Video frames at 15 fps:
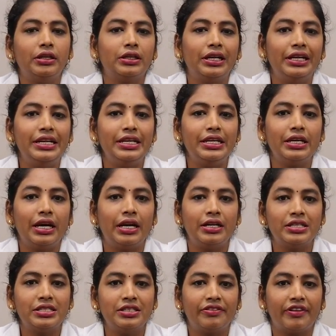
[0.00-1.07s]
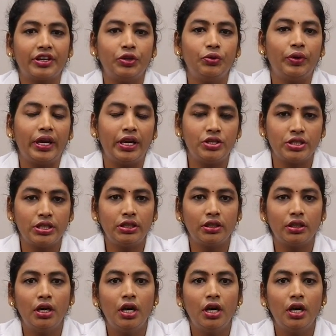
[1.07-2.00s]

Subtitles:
cleaning and disinfective agent